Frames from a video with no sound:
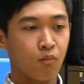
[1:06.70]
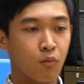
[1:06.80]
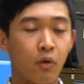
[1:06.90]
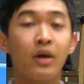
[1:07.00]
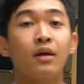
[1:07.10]

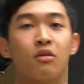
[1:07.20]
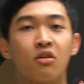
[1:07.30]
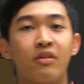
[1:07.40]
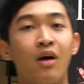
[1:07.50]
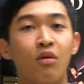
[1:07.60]
Okay, so
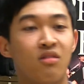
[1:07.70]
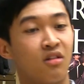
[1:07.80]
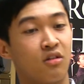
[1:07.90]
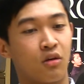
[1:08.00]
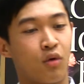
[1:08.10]
that was
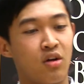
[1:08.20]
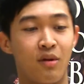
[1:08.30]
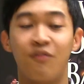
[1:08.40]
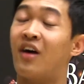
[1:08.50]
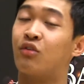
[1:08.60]
quite a bit
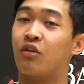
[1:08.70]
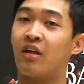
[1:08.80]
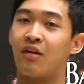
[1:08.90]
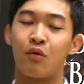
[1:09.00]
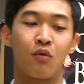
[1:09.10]
faster
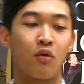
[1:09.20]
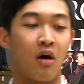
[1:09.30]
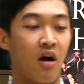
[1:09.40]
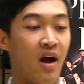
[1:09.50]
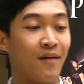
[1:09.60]
than
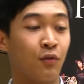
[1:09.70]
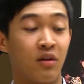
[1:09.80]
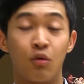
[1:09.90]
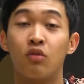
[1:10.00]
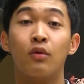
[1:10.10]
half note
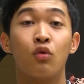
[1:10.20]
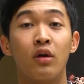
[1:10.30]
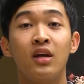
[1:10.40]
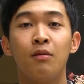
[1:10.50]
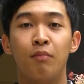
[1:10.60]
equals
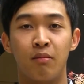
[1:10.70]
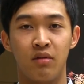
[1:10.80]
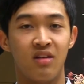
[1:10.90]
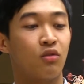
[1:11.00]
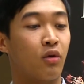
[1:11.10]
120, but
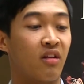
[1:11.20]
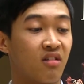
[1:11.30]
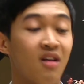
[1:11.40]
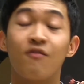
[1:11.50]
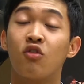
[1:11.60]
please do it as
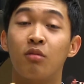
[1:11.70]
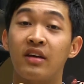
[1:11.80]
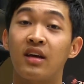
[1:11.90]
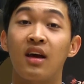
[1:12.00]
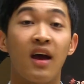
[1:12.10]

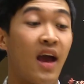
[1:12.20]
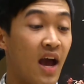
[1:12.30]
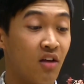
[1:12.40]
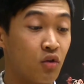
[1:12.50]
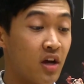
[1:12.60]
comfortably
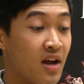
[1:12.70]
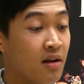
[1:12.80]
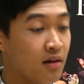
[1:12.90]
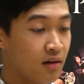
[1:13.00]
as you can.